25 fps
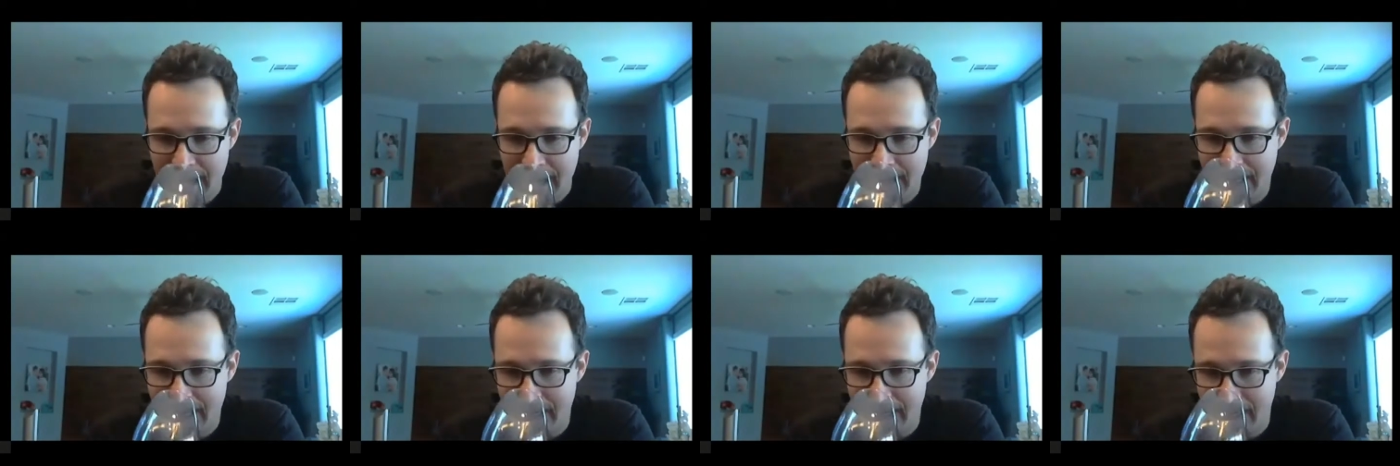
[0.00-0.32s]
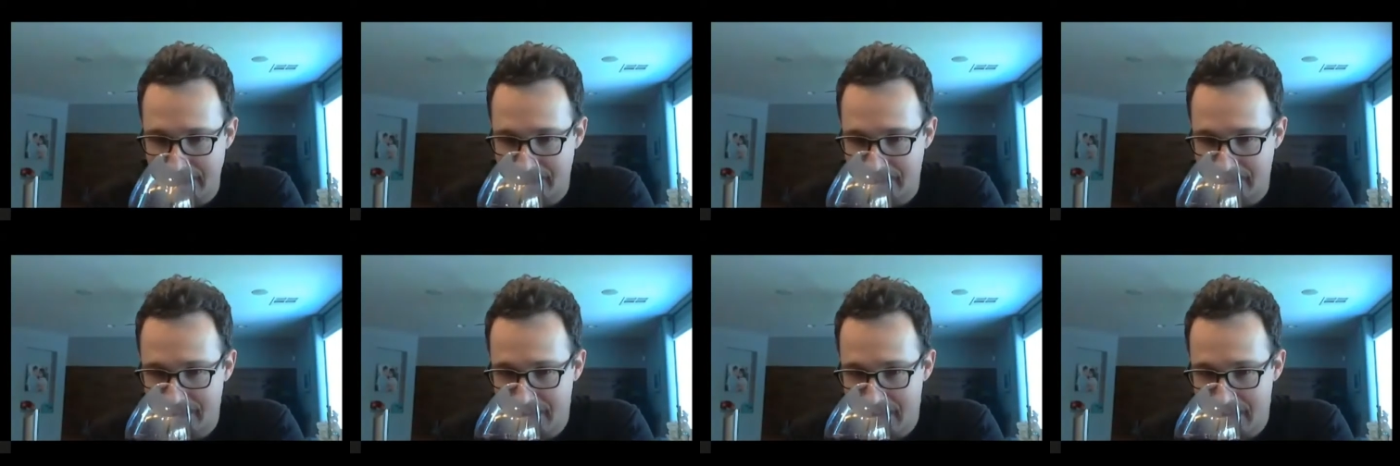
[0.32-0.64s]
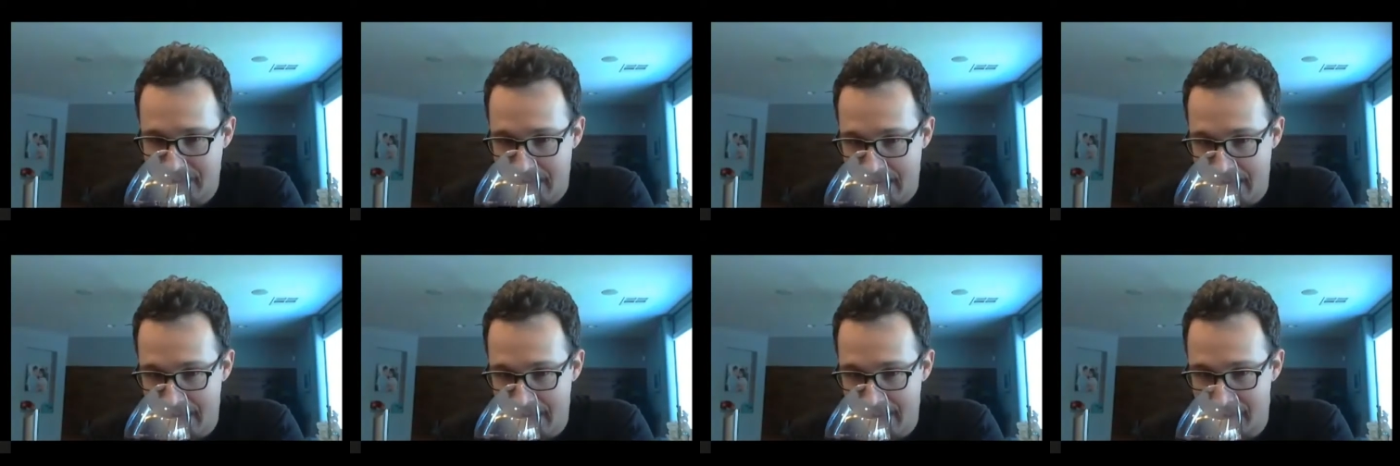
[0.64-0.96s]
I can't
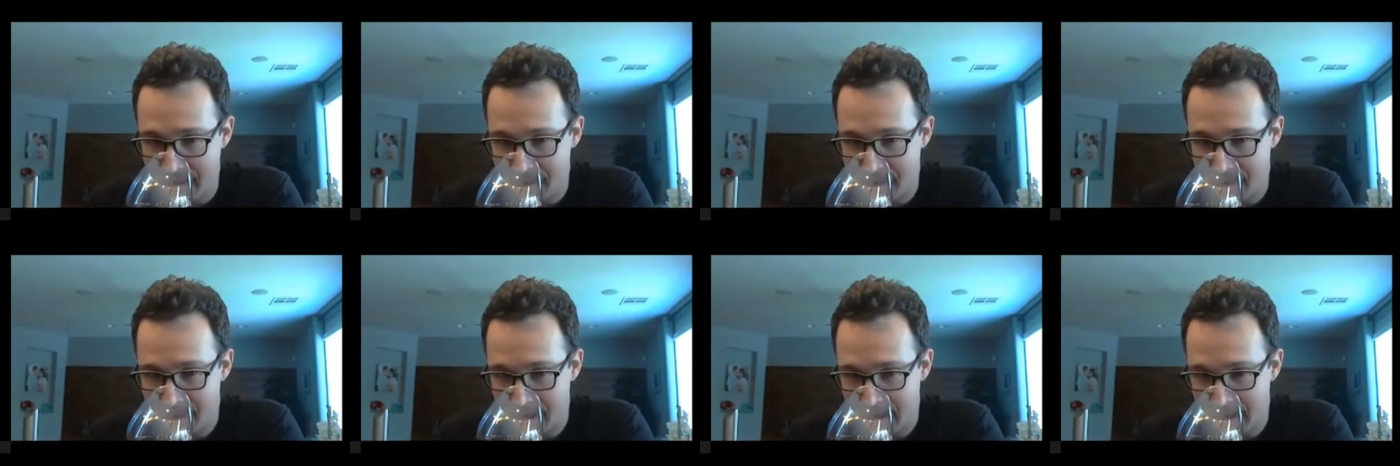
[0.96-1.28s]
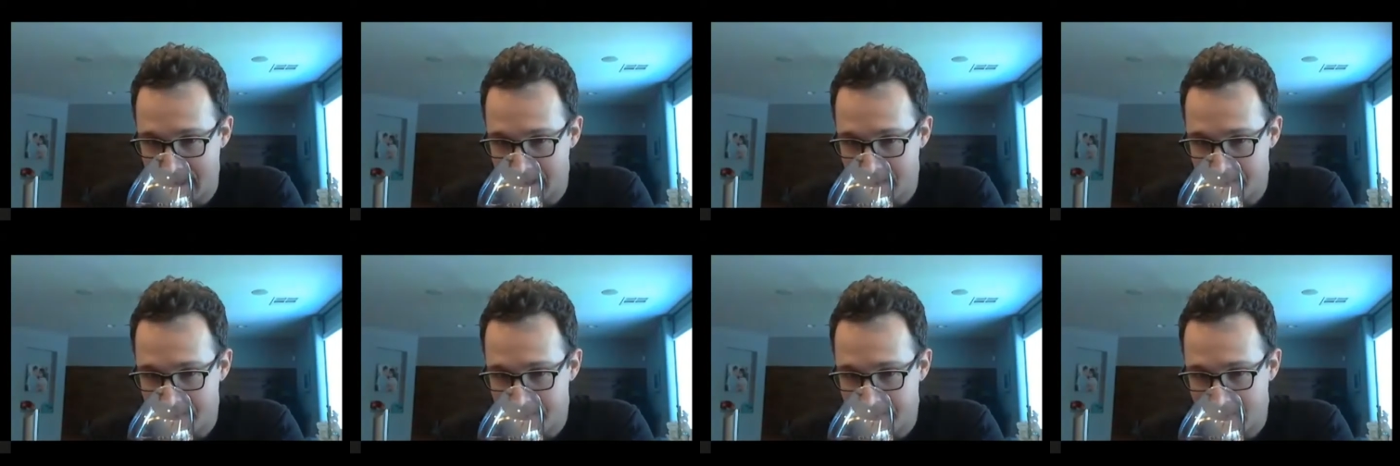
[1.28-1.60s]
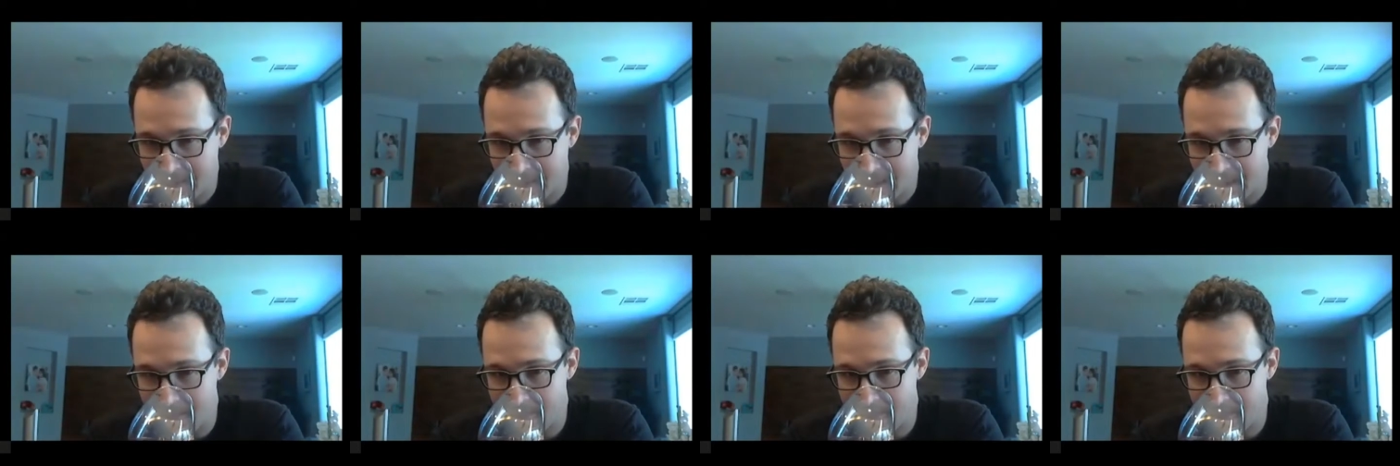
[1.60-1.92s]
see anything,
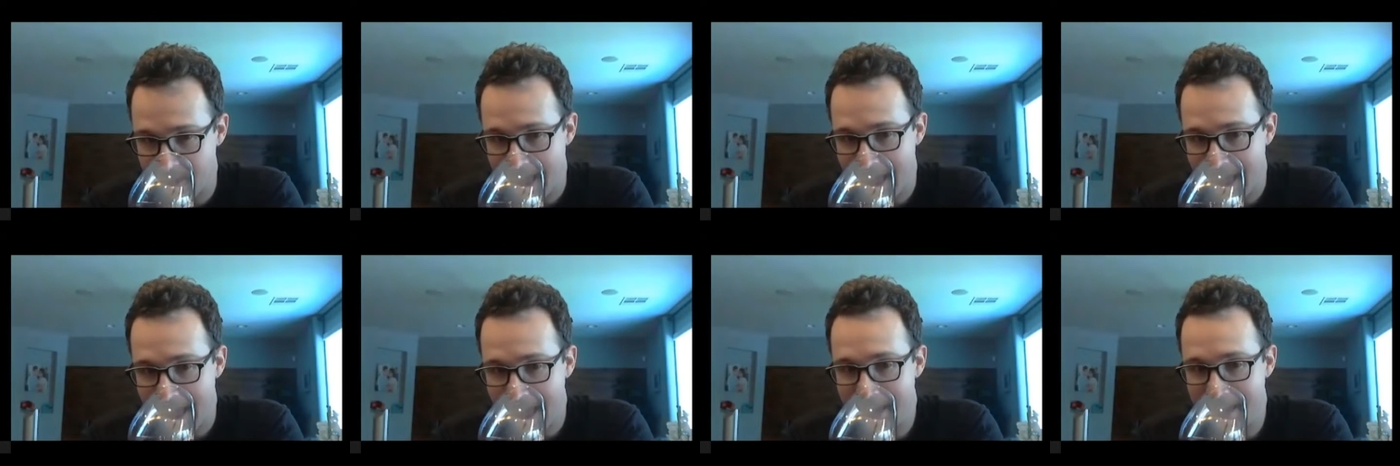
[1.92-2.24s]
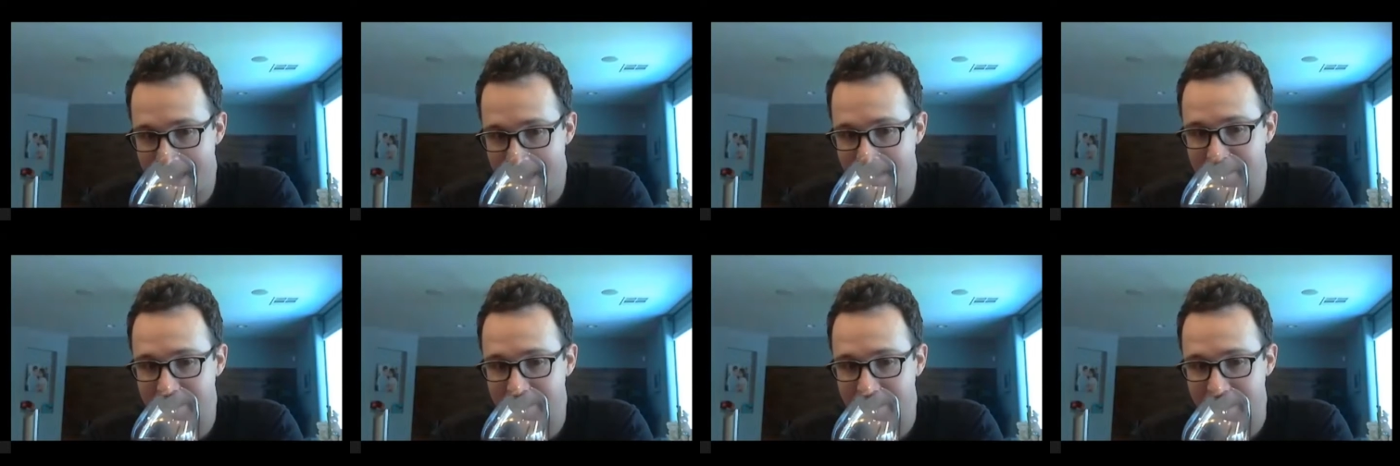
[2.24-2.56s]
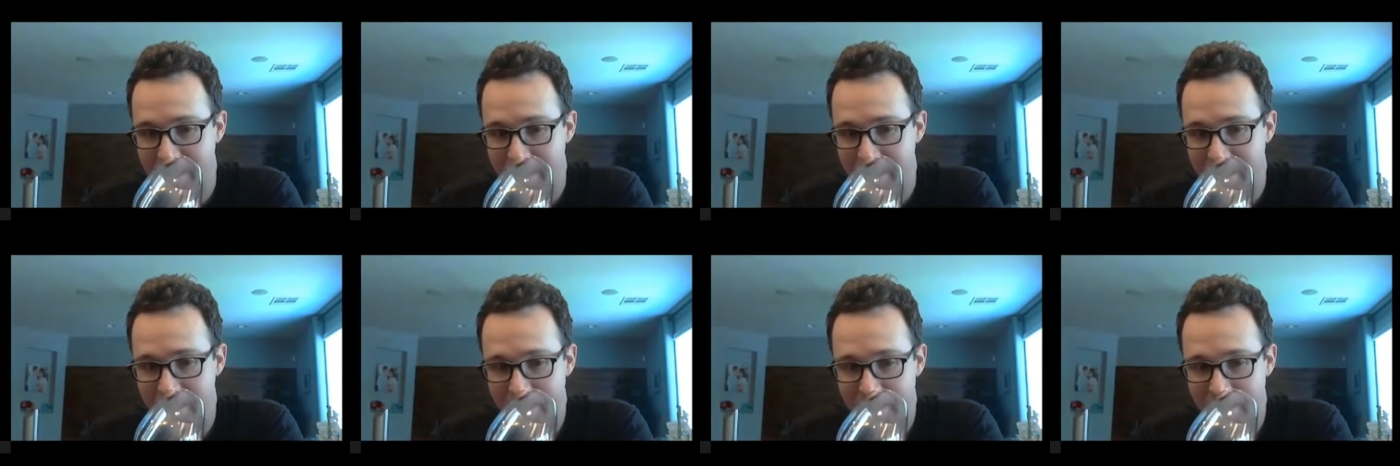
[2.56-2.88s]
even
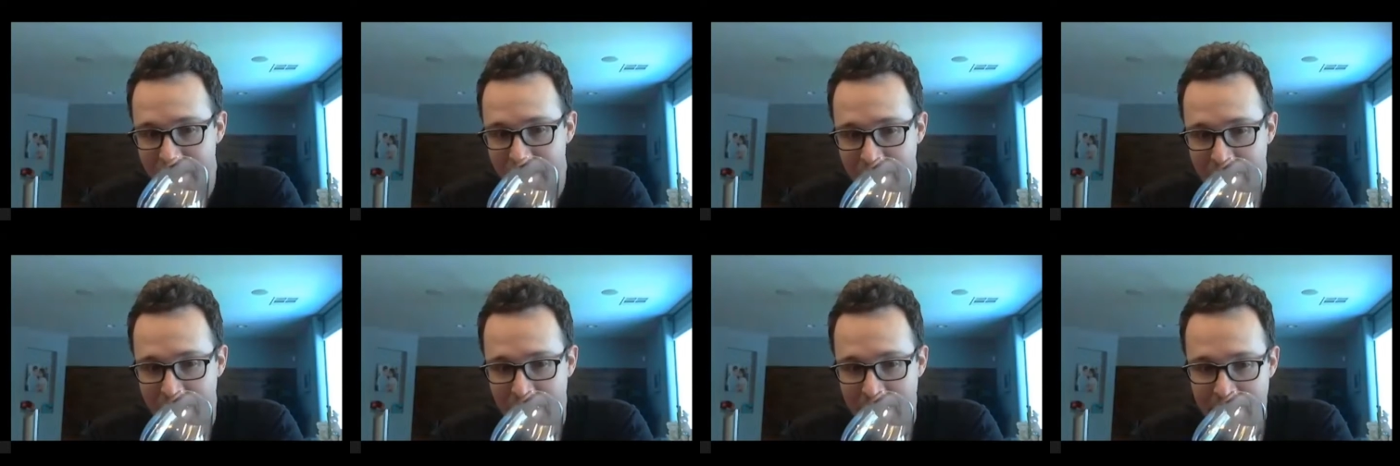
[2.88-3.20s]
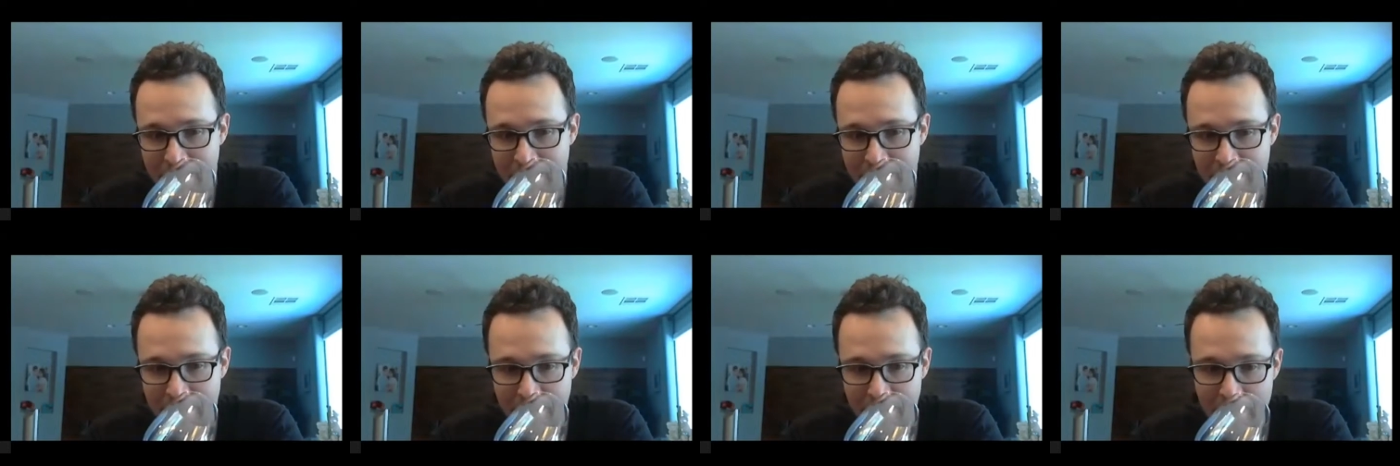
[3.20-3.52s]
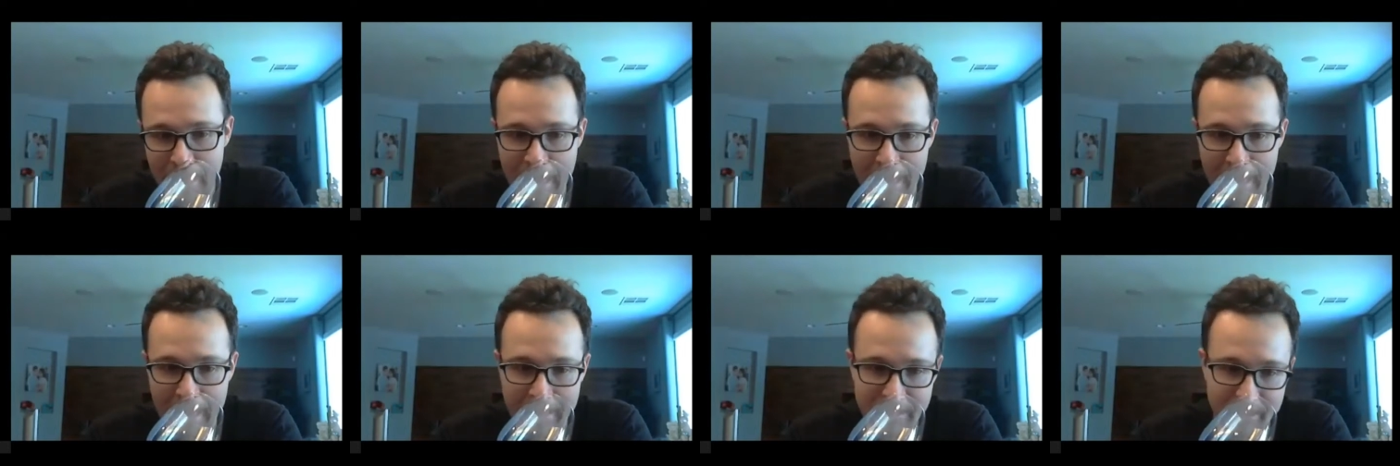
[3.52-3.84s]
hazy, in the
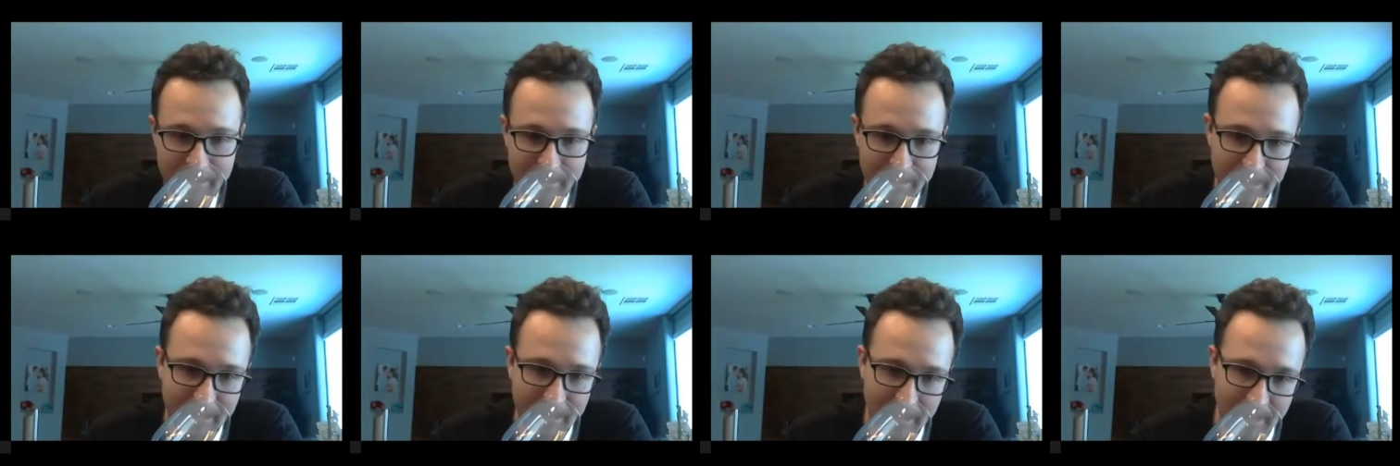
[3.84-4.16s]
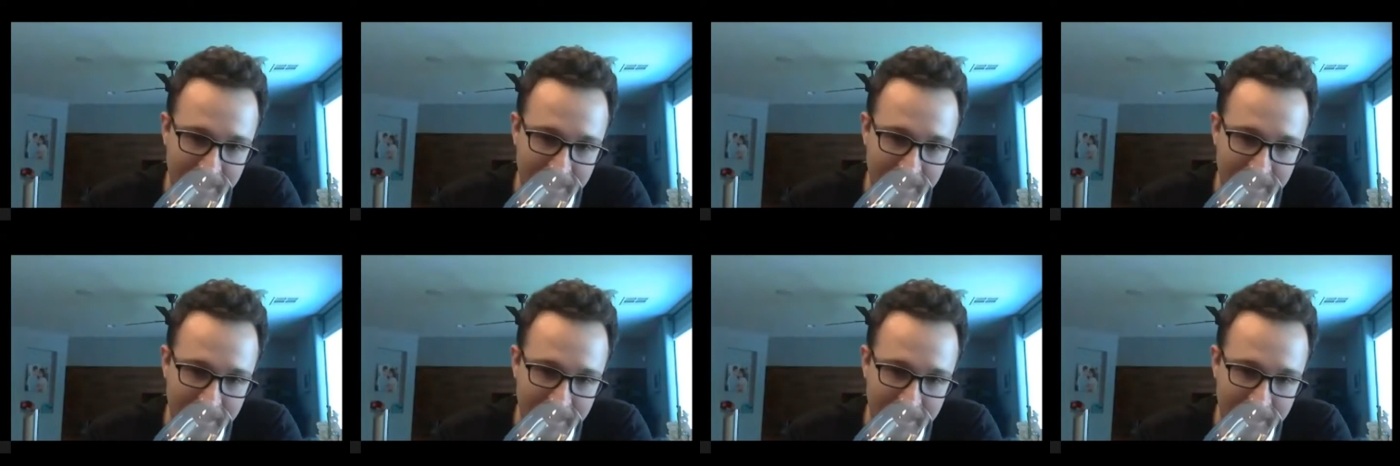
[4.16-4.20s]
glass.